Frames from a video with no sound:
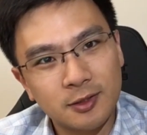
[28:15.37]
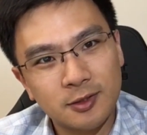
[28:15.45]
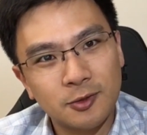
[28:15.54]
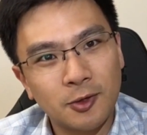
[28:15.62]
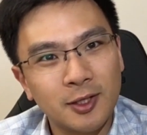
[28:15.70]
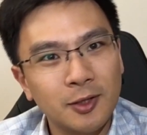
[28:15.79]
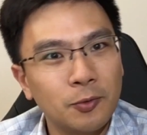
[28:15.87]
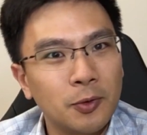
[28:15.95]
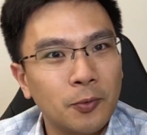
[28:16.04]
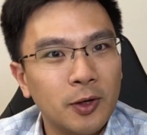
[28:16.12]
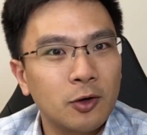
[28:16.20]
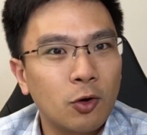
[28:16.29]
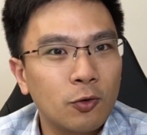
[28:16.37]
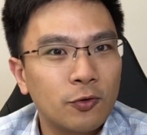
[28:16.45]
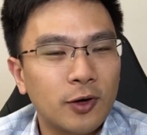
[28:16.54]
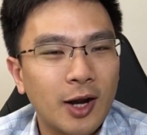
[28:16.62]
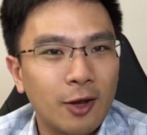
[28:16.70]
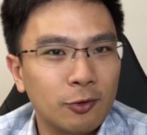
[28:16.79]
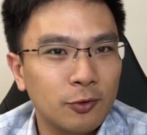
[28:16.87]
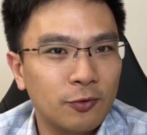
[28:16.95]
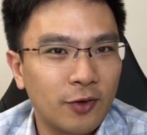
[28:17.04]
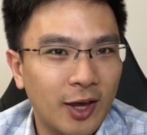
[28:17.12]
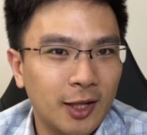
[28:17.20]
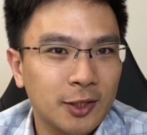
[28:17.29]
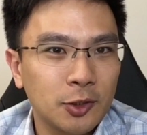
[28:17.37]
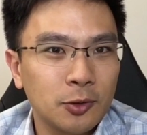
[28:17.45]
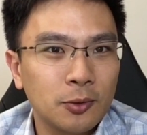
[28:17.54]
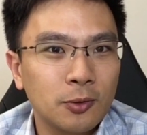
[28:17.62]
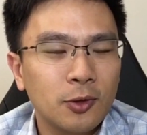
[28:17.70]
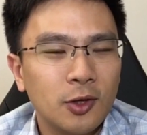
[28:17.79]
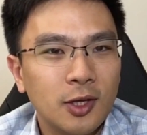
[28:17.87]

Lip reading: So I think we went over how to value